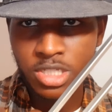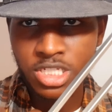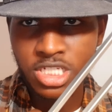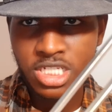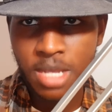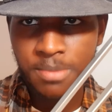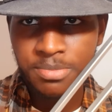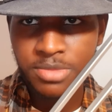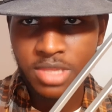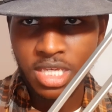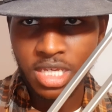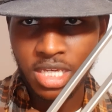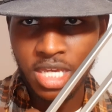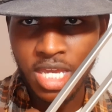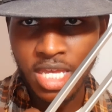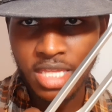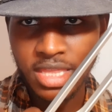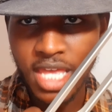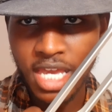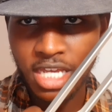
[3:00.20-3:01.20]
something
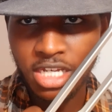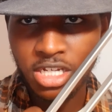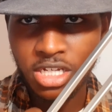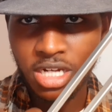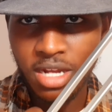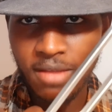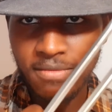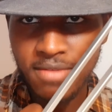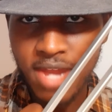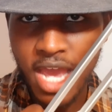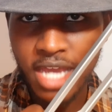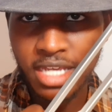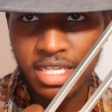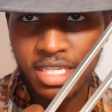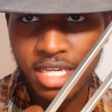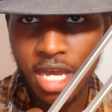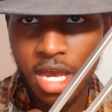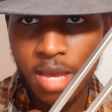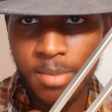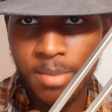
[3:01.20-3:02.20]
that could have not
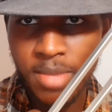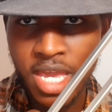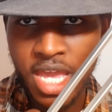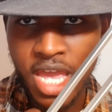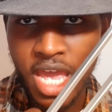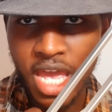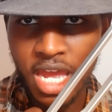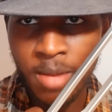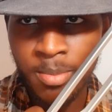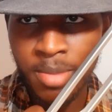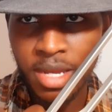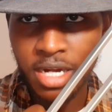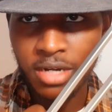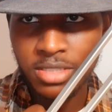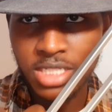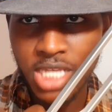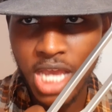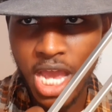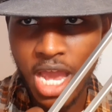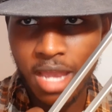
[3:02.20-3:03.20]
come at a better
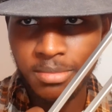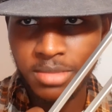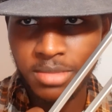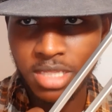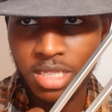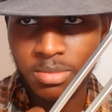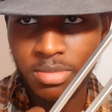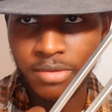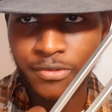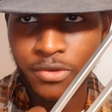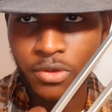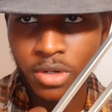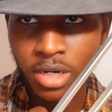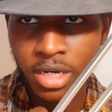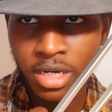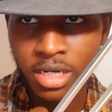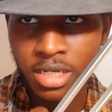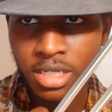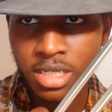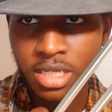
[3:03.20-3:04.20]
time than before.